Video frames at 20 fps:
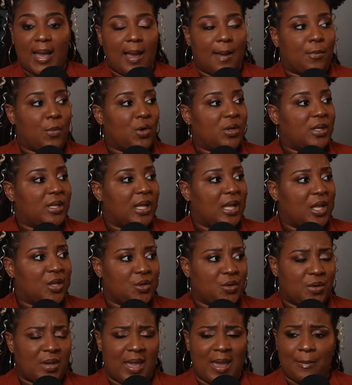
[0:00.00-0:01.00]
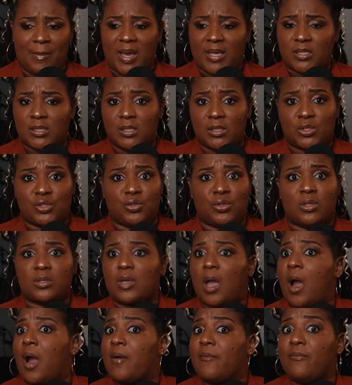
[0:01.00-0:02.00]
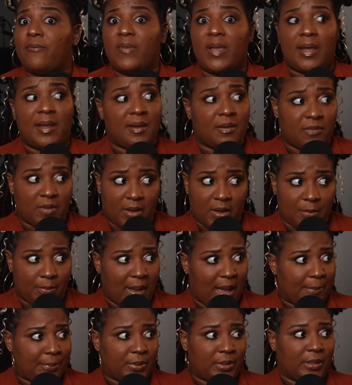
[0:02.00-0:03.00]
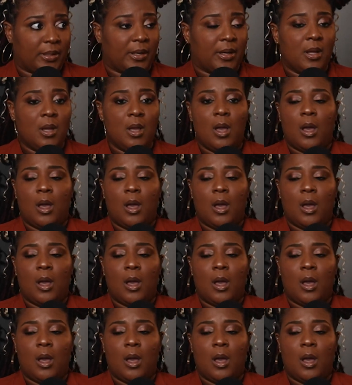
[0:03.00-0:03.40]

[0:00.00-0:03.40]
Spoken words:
I'm on the internet. My sisters are very, very popular.